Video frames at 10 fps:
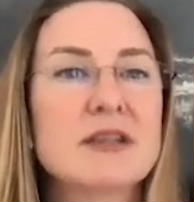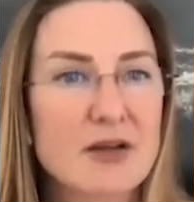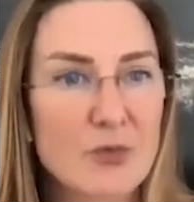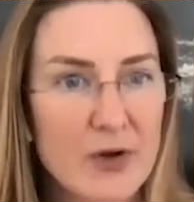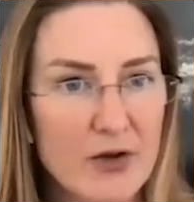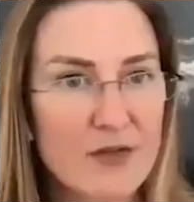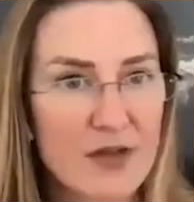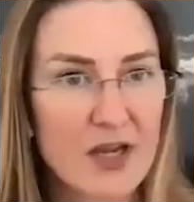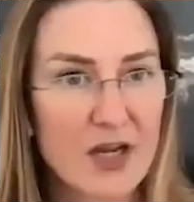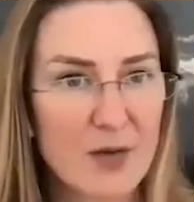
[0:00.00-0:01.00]
is it that we are
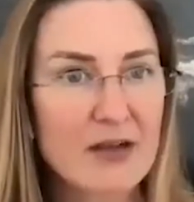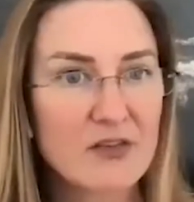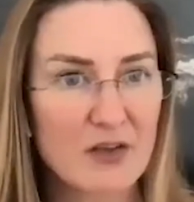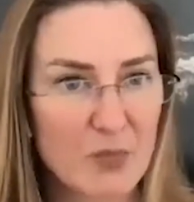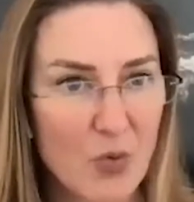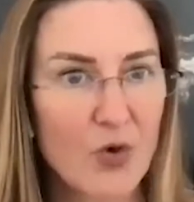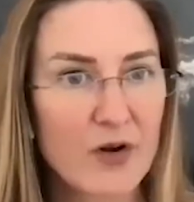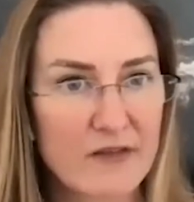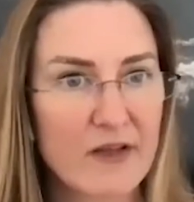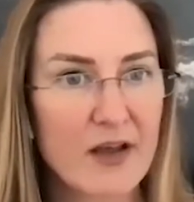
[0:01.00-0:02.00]
thinking about
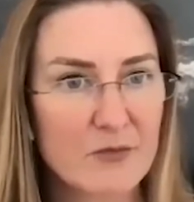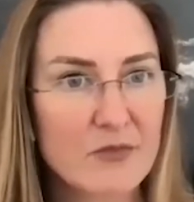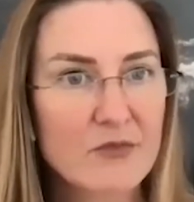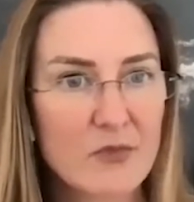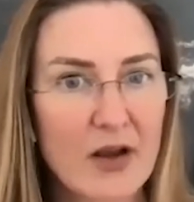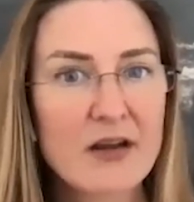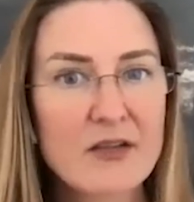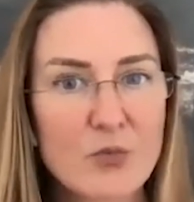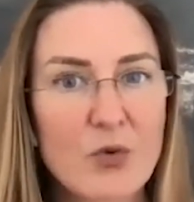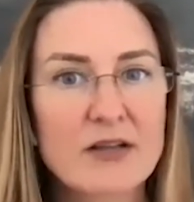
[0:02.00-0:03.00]
supporting them,
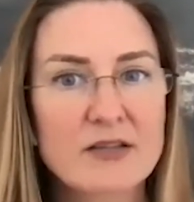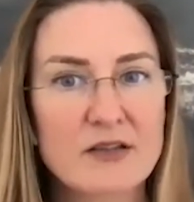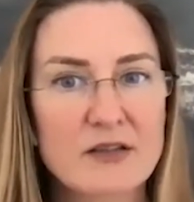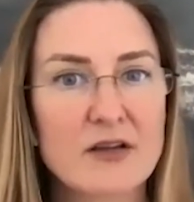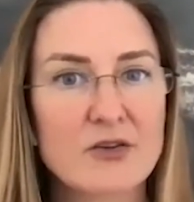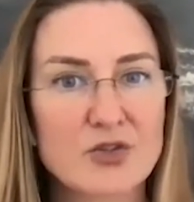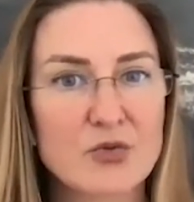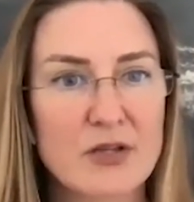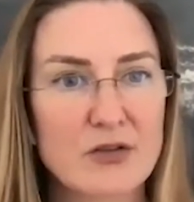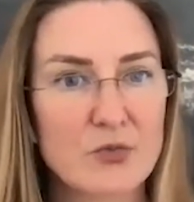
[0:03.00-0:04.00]
right, in the ways that they're
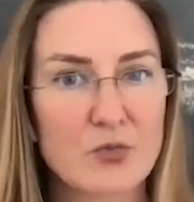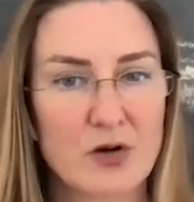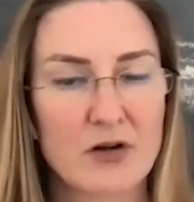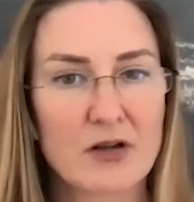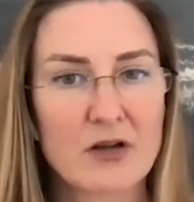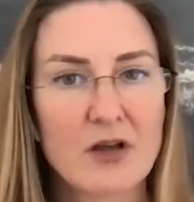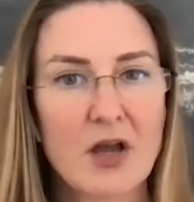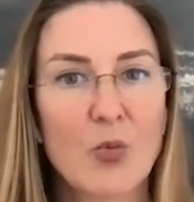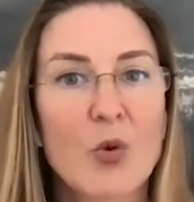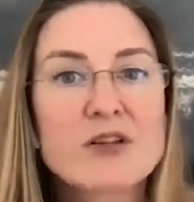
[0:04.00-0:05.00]
doing the work?
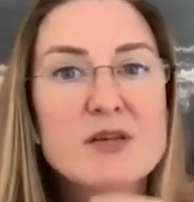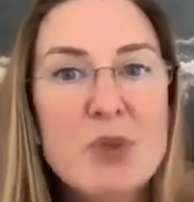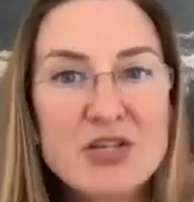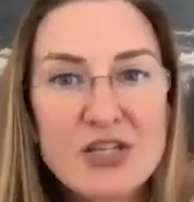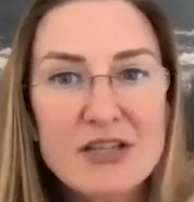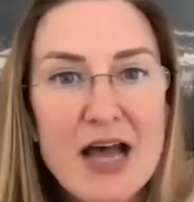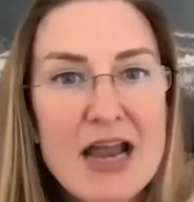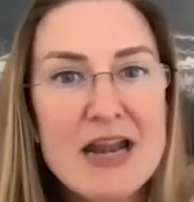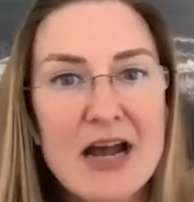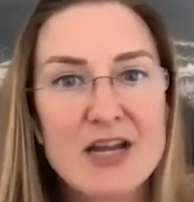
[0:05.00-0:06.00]
Where's the budget
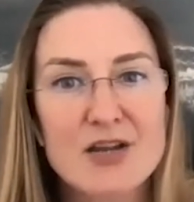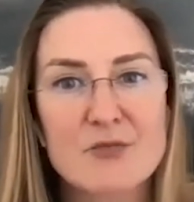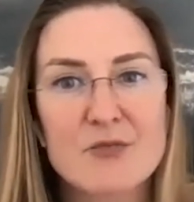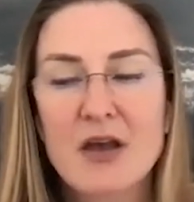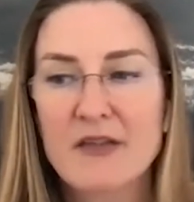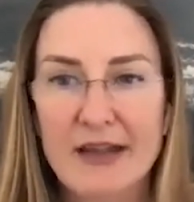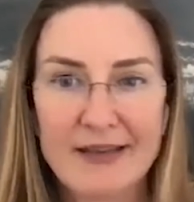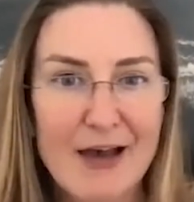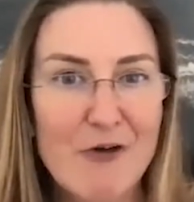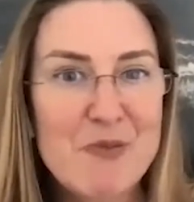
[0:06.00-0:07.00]
line item
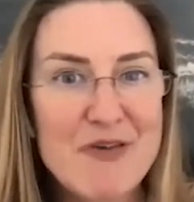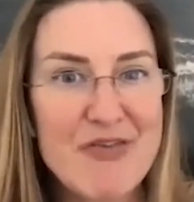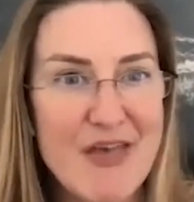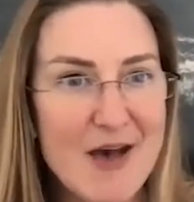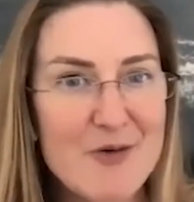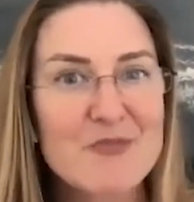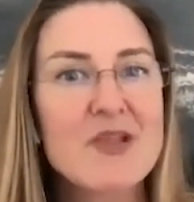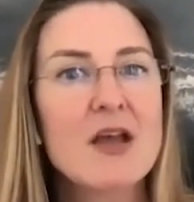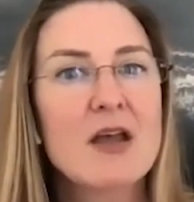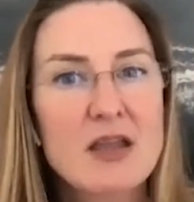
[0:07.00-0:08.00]
that's helping
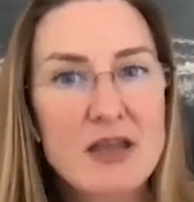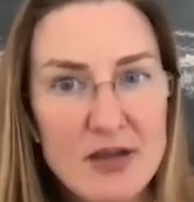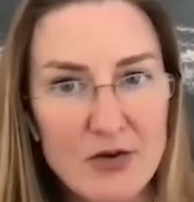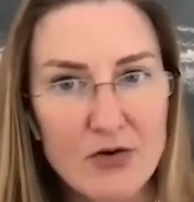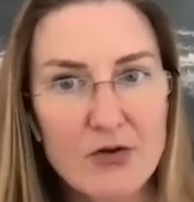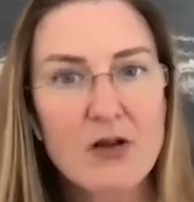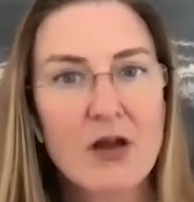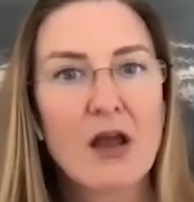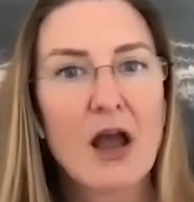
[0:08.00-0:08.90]
them heal,